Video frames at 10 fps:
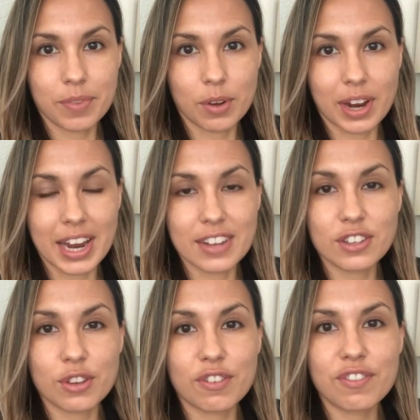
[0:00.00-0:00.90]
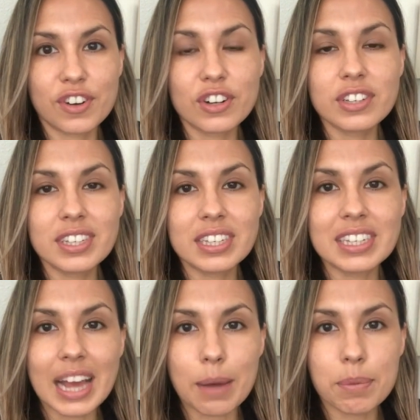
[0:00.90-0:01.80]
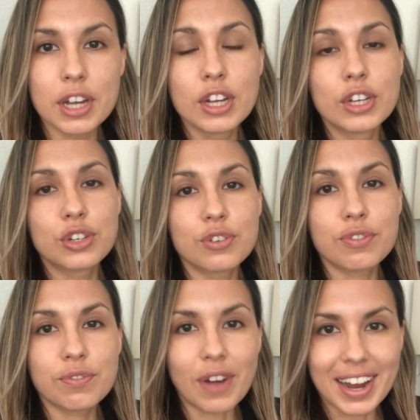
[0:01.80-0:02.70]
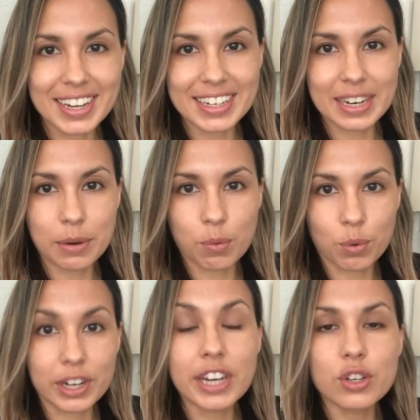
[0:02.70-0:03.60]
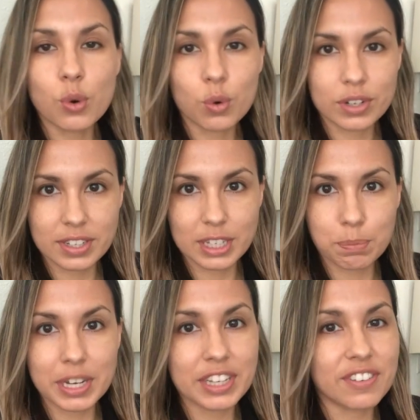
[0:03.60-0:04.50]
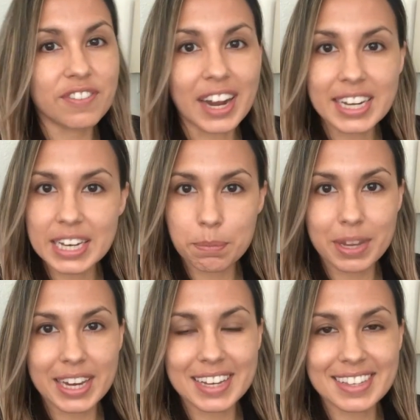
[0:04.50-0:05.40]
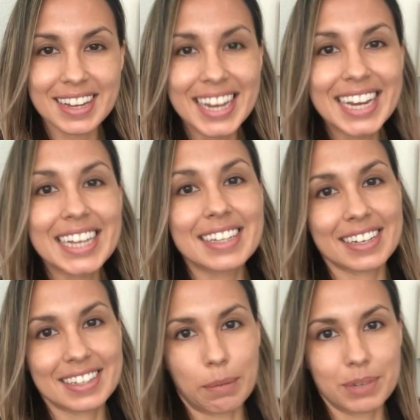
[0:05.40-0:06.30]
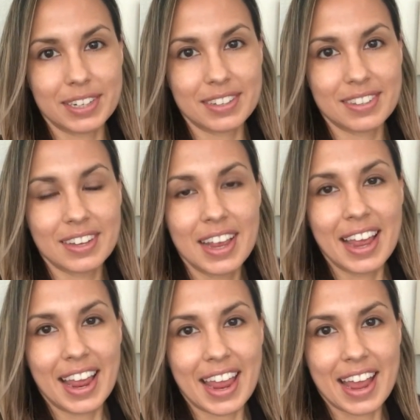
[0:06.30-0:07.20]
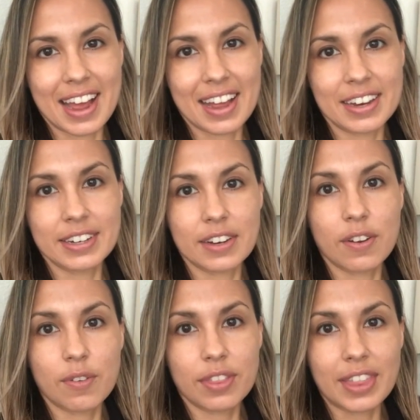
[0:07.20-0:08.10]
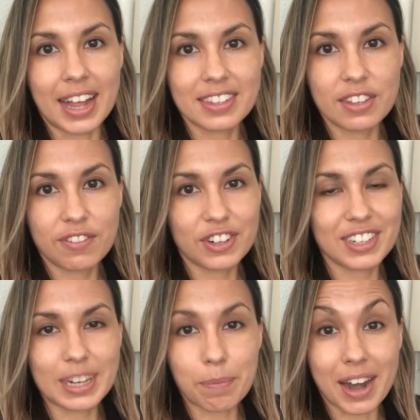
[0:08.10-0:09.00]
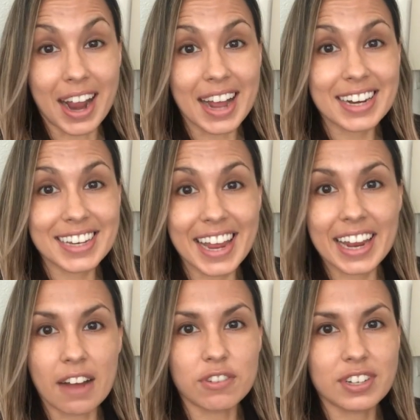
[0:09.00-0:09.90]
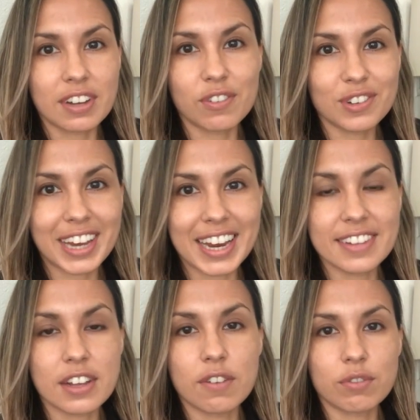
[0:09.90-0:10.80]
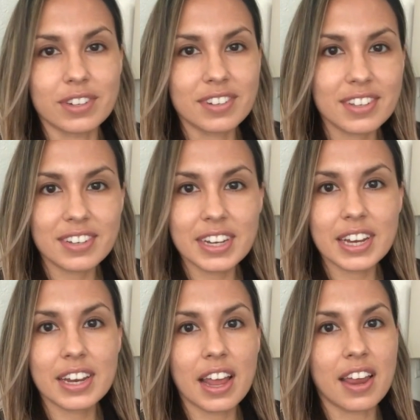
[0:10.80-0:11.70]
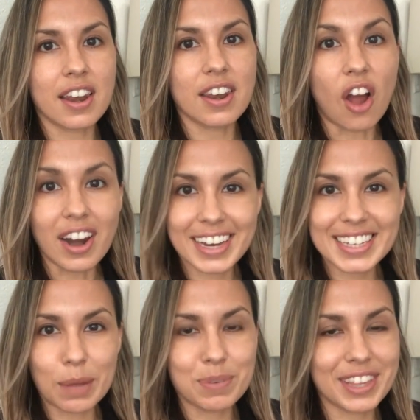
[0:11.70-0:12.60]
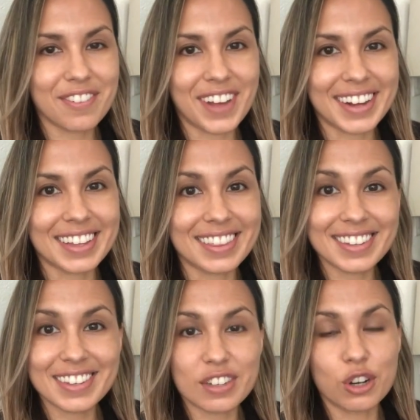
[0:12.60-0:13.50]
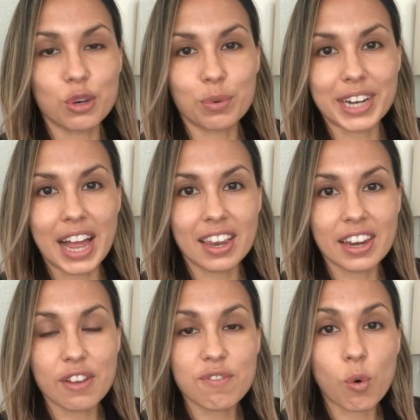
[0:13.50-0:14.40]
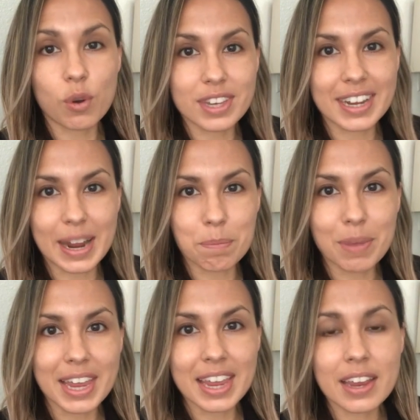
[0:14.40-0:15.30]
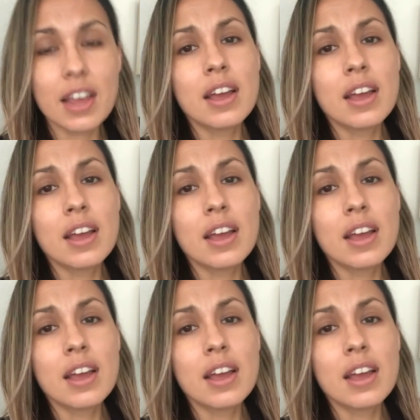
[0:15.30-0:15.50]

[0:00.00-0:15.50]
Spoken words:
Okay, so the first step to working towards this peace, finding peace is acceptance. And that's the first step that I had to take after several days of resisting and not accepting the fact that this is our new reality for the time being.